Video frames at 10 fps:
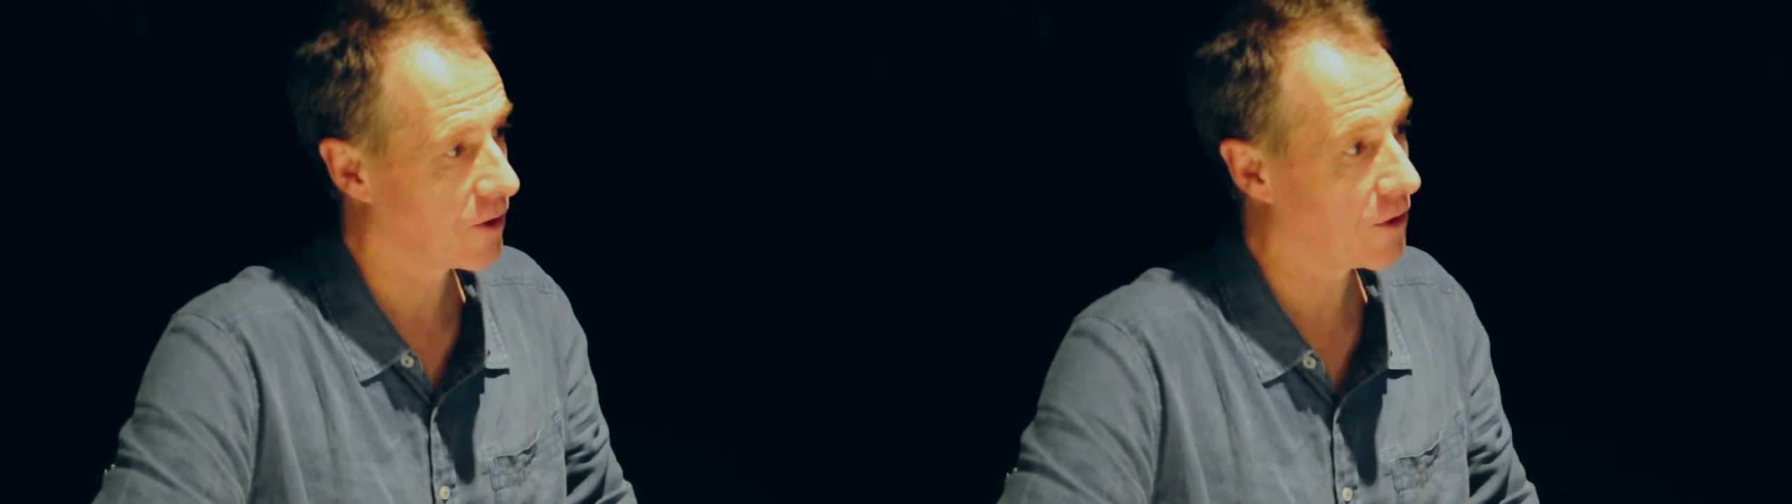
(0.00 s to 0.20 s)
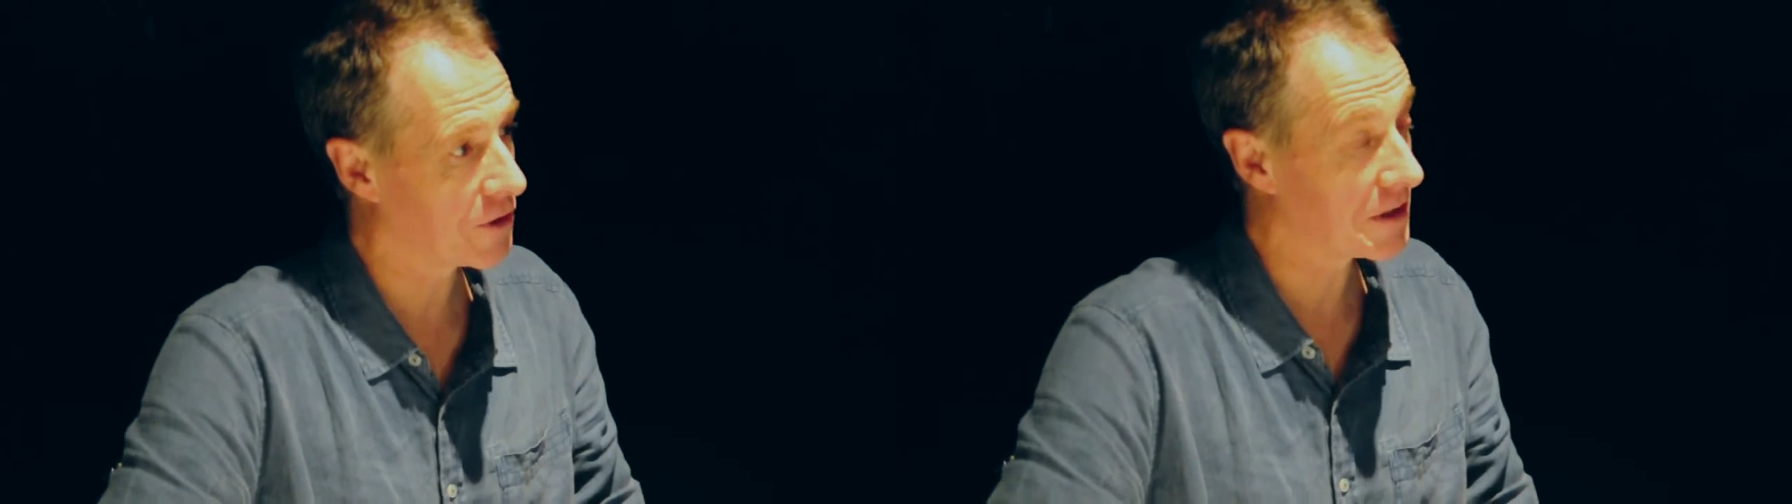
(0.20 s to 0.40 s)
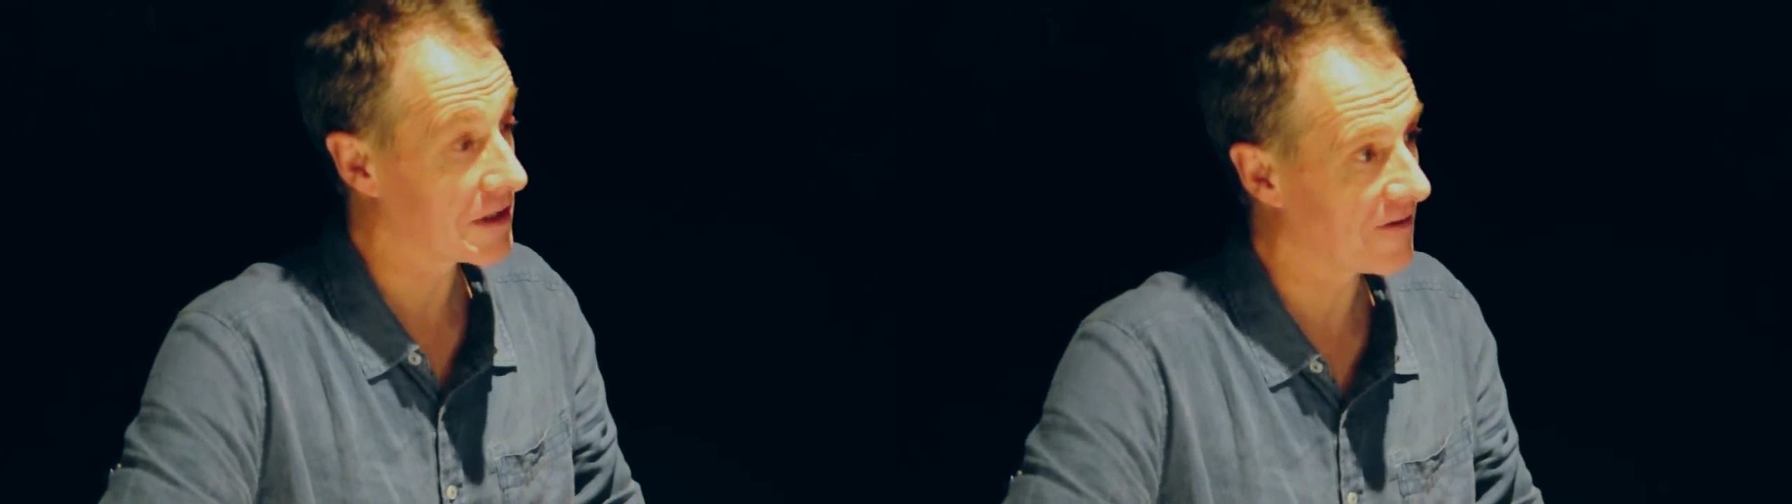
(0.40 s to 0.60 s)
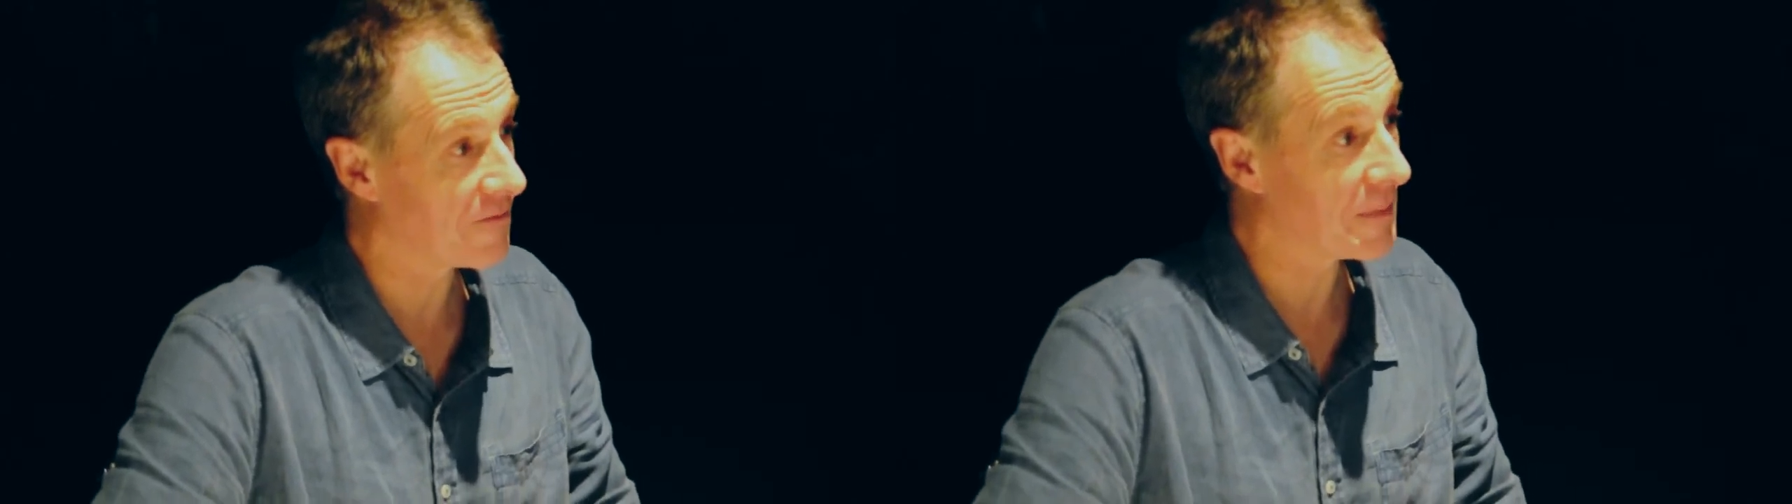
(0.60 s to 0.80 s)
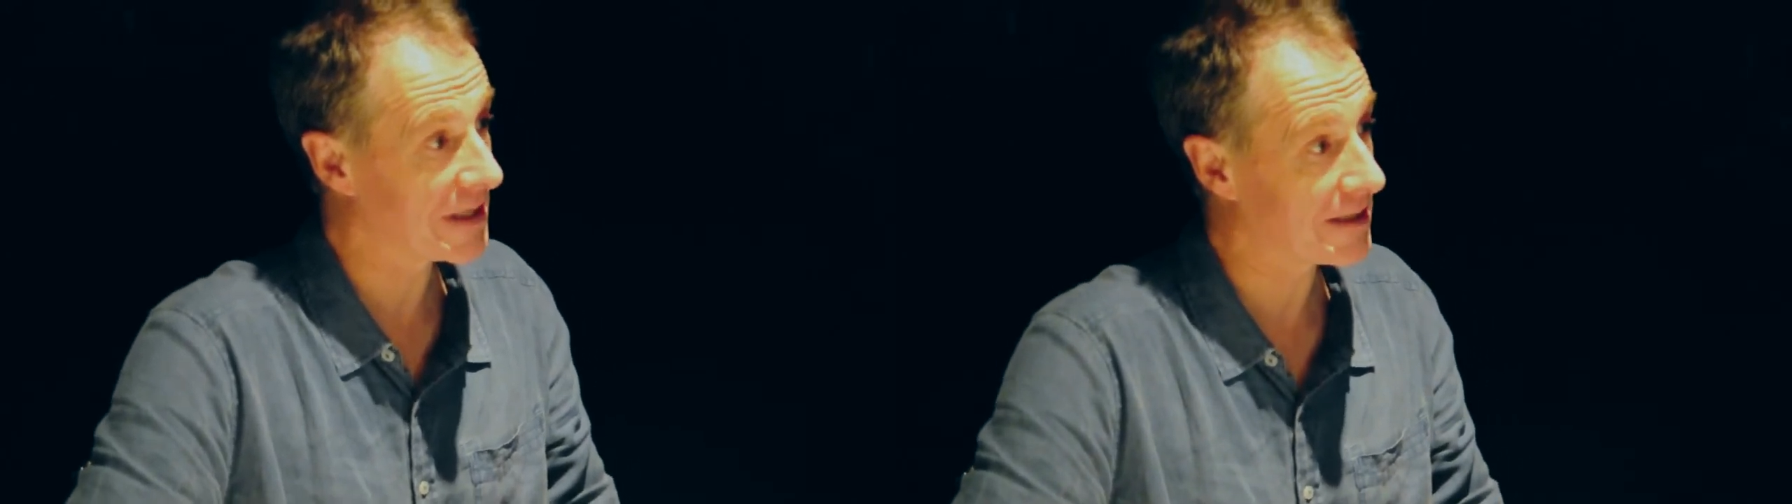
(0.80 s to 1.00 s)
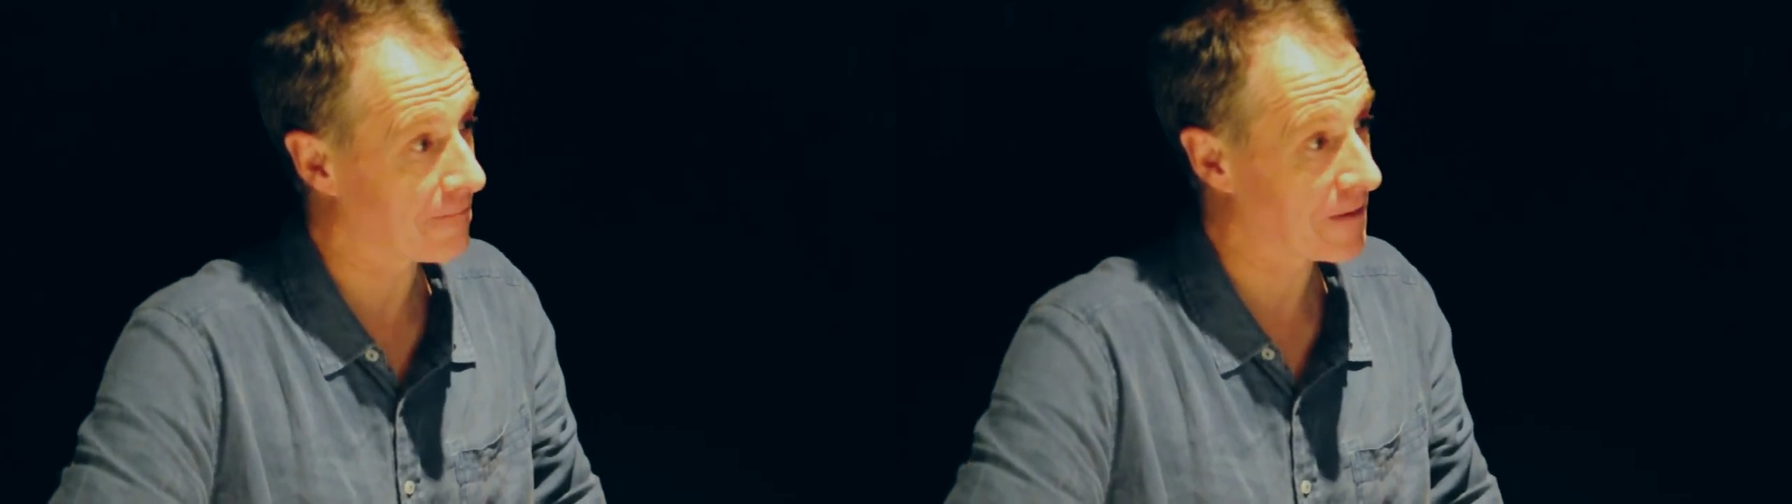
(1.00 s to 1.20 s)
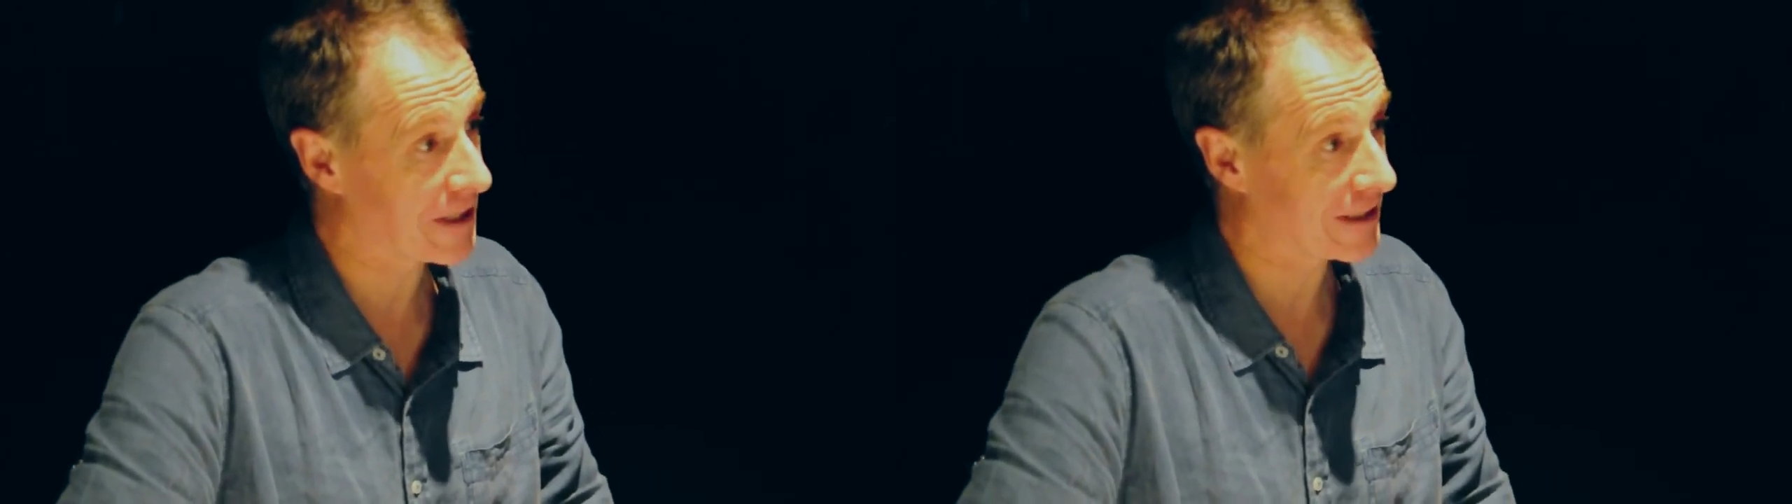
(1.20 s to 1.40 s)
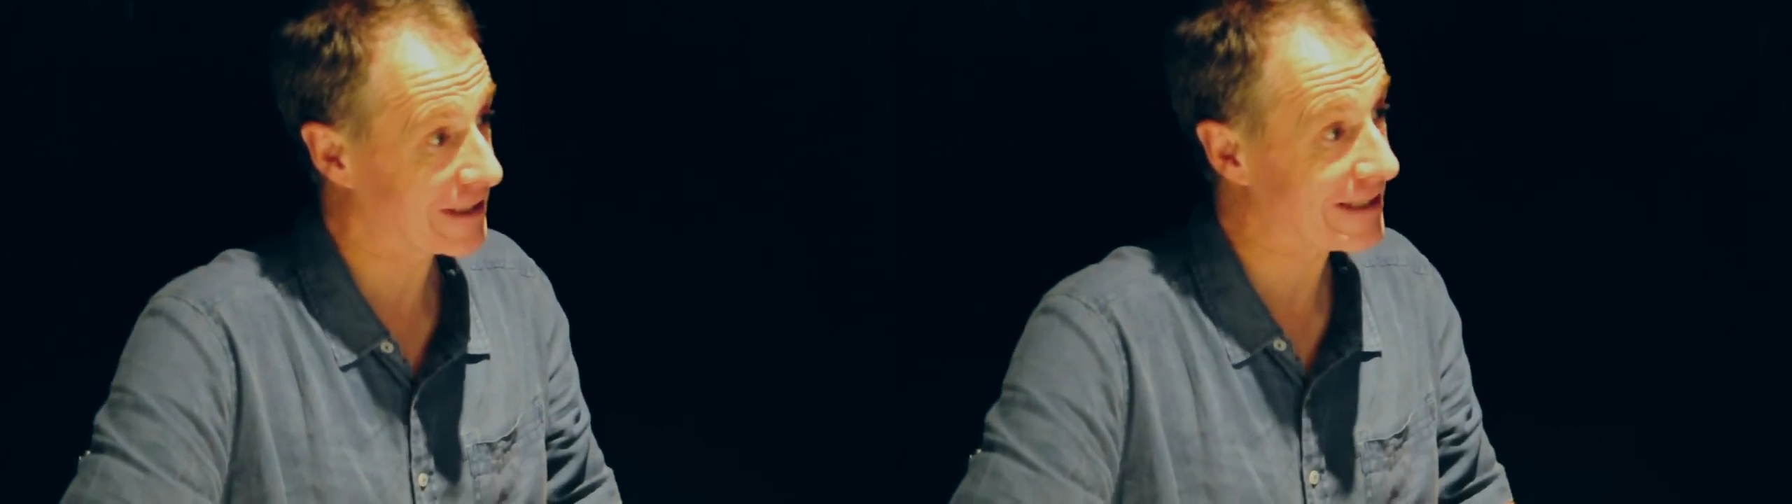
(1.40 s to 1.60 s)
God has given me
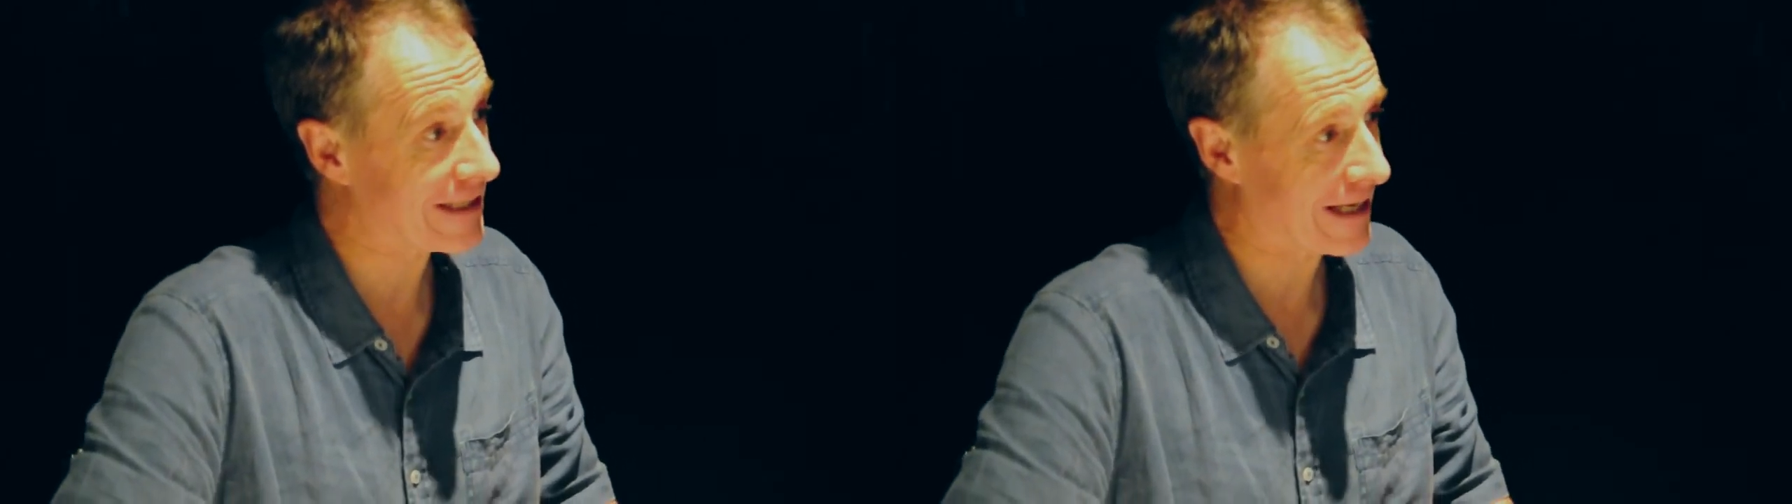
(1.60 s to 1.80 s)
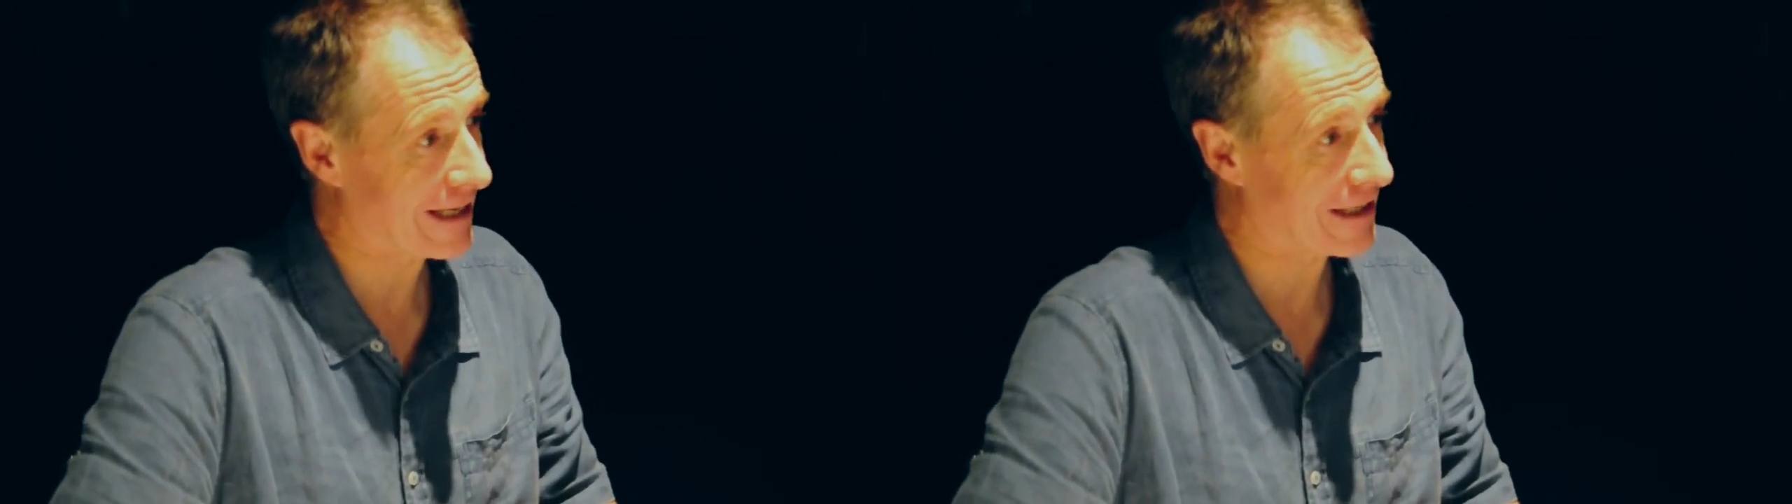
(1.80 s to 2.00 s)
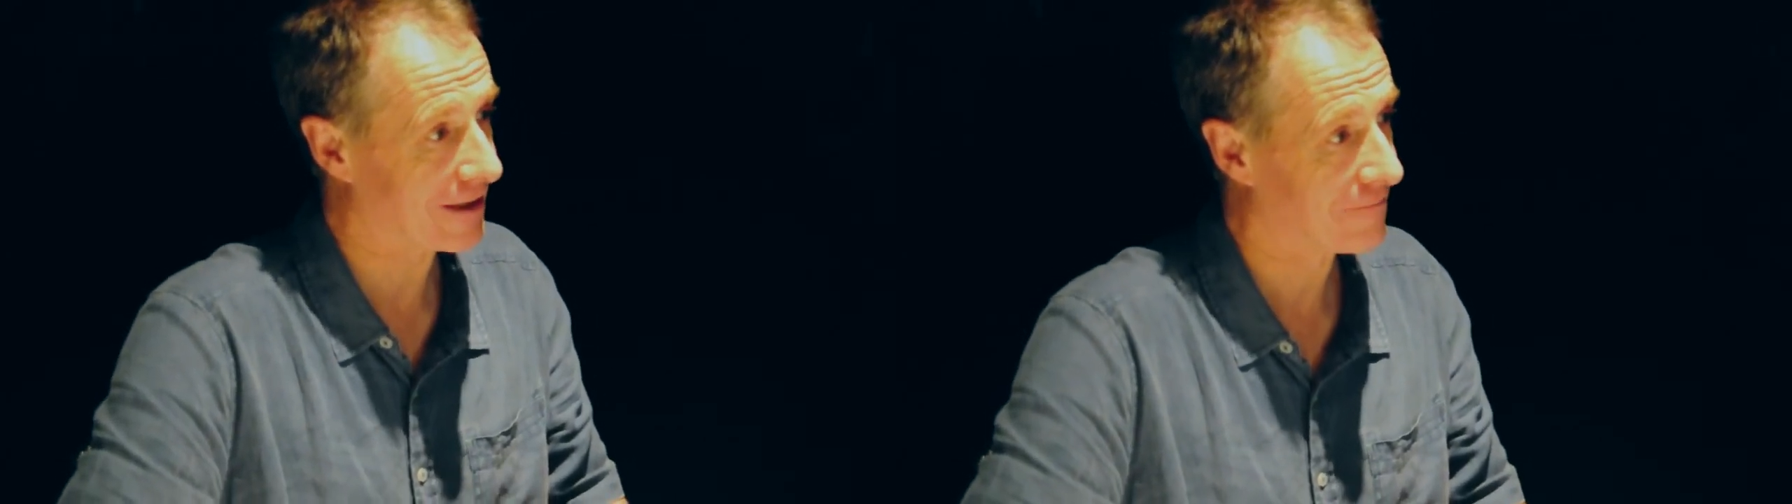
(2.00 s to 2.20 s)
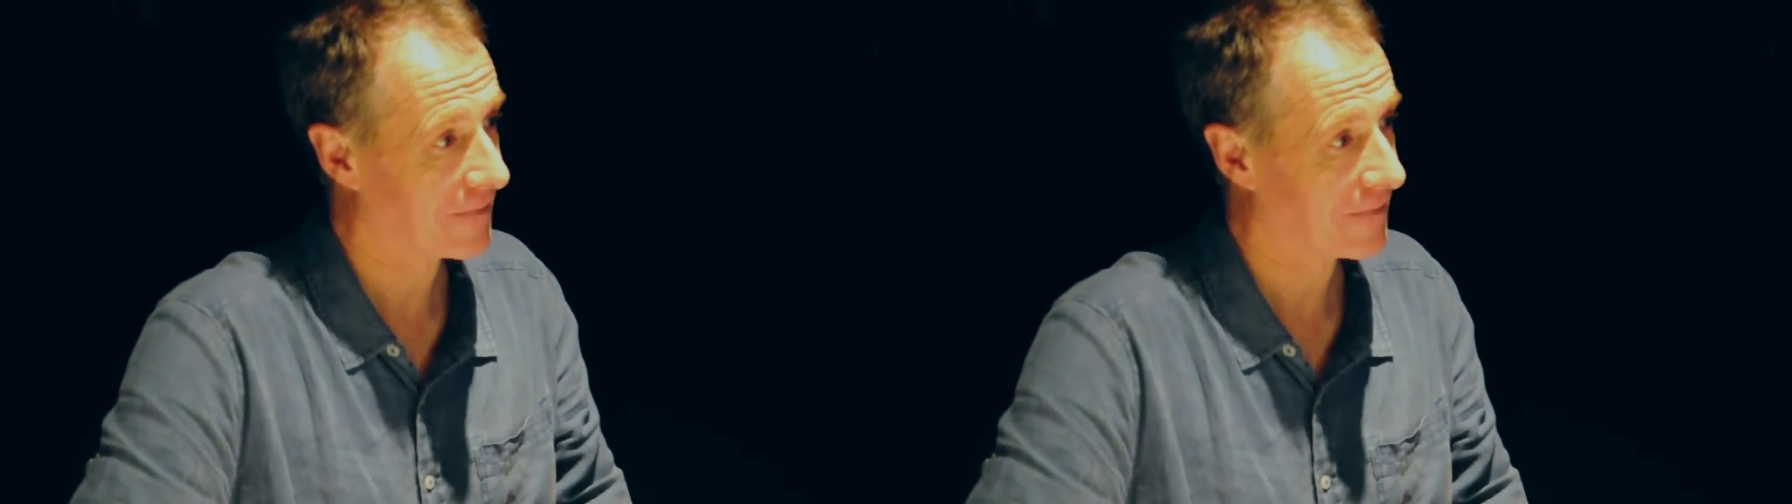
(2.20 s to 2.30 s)
something to say.